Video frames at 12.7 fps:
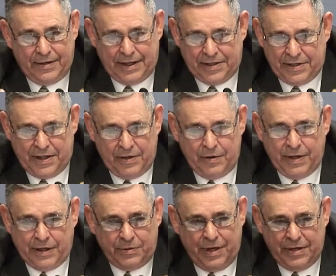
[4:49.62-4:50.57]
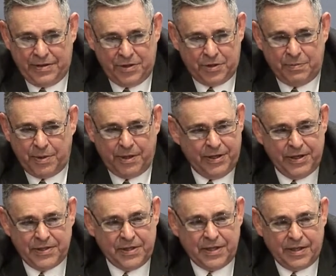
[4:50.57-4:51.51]
like I said, that transition period
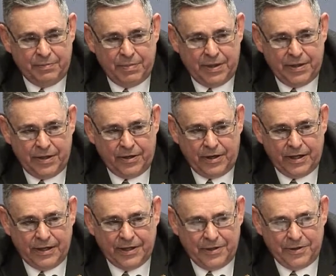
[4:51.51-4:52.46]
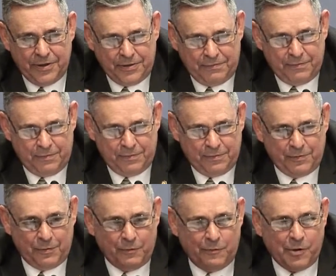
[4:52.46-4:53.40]
isn't going to be there. I'd like you to
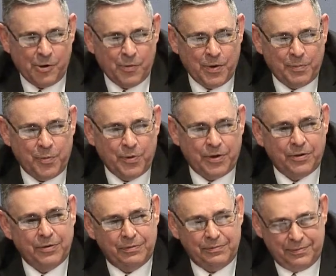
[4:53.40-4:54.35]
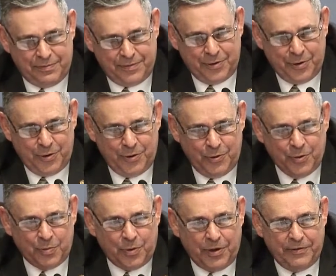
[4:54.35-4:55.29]
follow up with
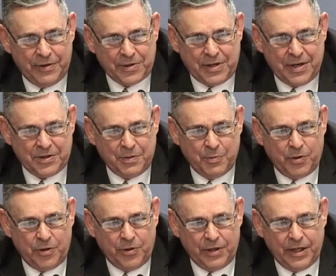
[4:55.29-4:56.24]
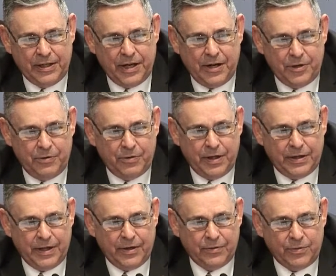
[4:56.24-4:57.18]
your previous testimony on that and how you
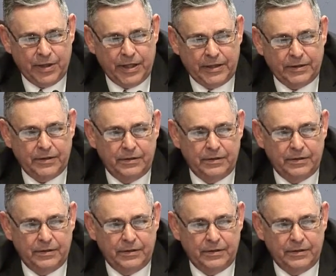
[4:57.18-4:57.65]
think that'll relate.